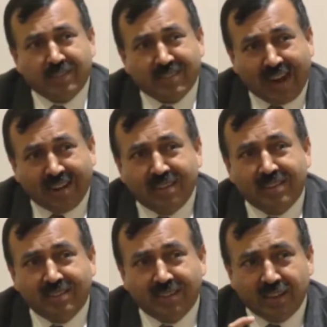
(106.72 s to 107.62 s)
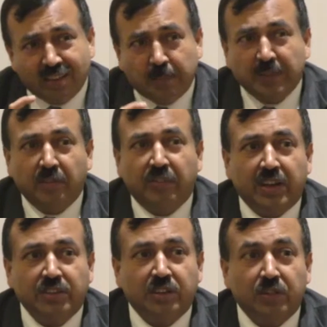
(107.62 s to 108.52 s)
standards and
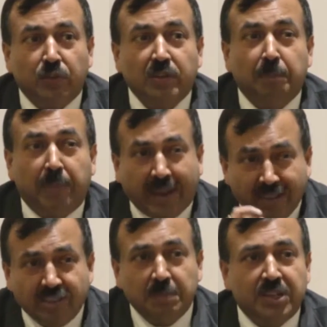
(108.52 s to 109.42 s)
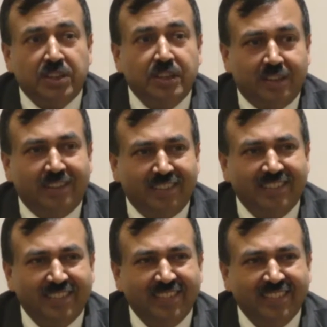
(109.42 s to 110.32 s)
specification for the packaging material
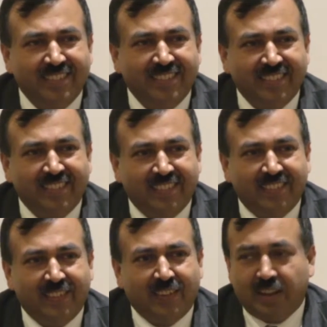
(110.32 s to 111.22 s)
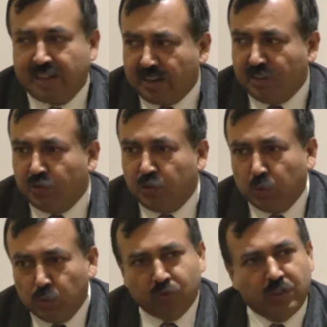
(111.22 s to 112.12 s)
that is
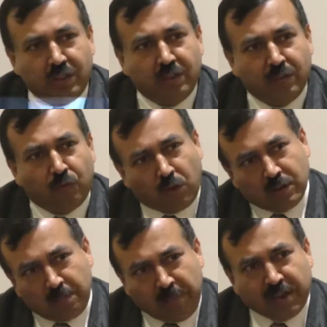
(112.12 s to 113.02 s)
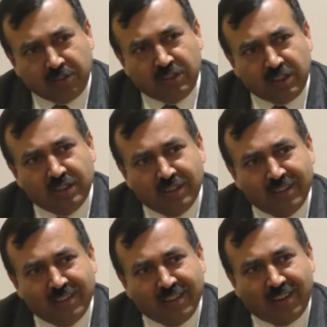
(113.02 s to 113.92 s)
used in for the packaging
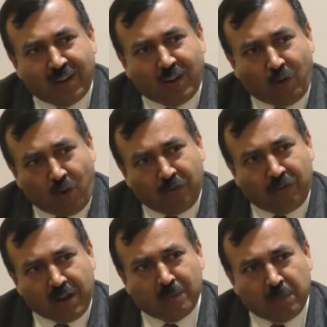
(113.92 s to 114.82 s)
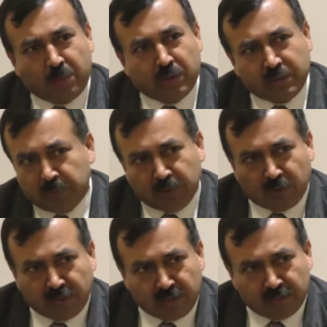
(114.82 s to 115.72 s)
of pharma products,
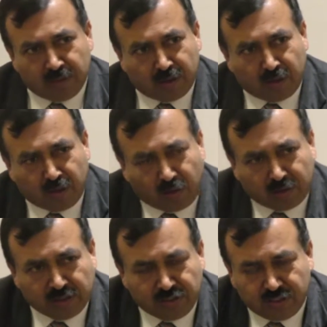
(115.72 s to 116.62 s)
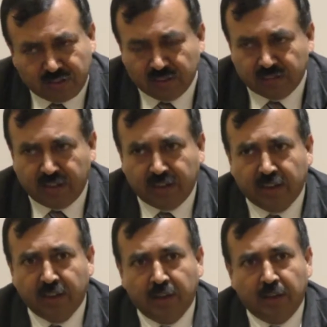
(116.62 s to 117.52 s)
because as Dr. Ajit Singh said,
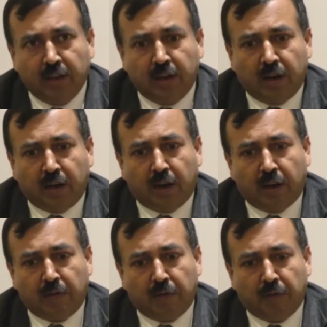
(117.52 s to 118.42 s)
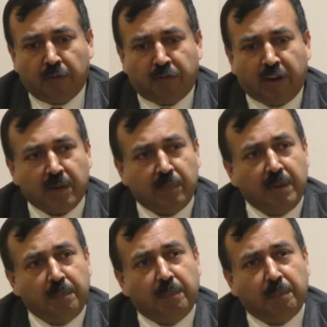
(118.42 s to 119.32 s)

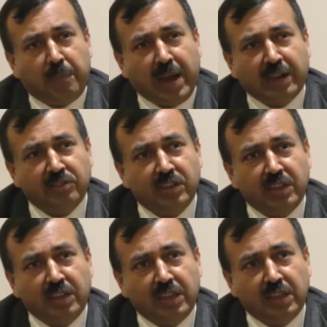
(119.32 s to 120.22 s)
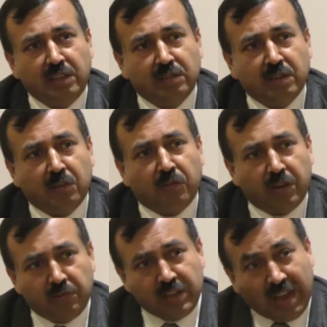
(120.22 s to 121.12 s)
pharma packaging is one
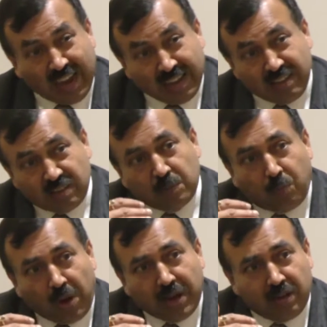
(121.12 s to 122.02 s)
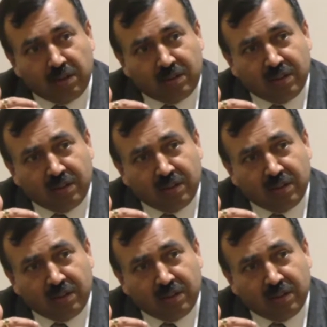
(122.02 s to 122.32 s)
of the highest point